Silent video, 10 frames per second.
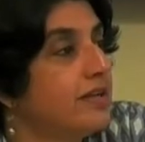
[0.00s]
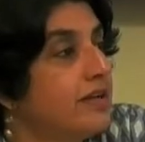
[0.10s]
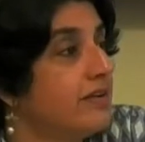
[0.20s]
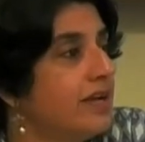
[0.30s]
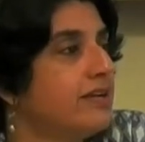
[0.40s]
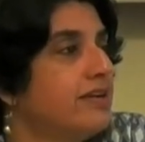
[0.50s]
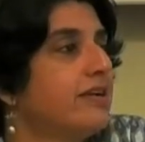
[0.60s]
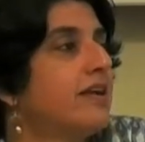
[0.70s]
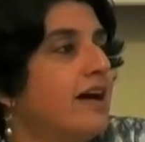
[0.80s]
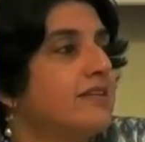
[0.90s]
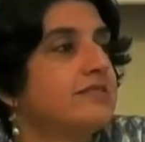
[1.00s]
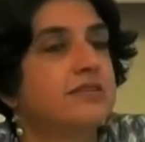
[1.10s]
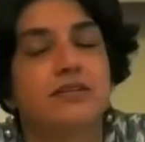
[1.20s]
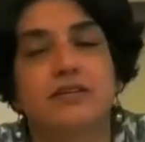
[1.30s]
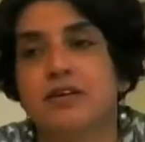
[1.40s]
They created it as
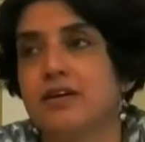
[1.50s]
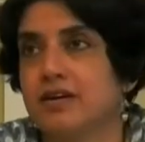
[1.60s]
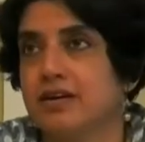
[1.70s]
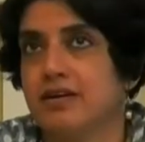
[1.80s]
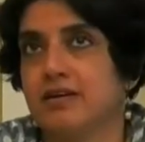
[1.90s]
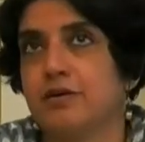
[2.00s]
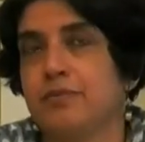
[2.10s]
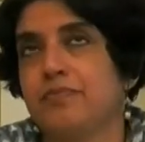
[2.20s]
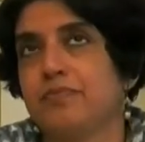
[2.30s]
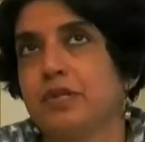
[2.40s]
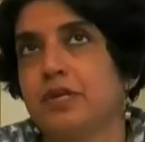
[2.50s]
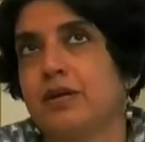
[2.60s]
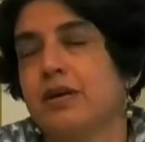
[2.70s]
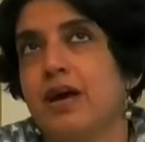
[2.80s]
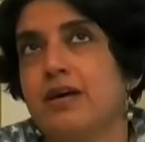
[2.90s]

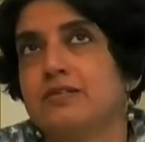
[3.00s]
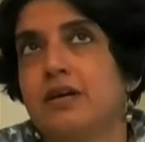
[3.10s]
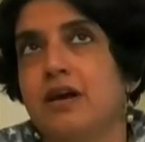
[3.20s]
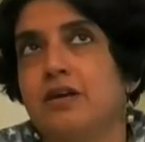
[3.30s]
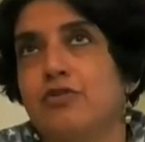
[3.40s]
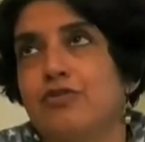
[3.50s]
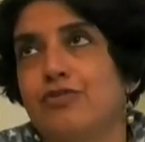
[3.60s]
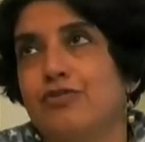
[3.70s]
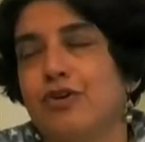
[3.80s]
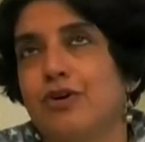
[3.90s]
a kind of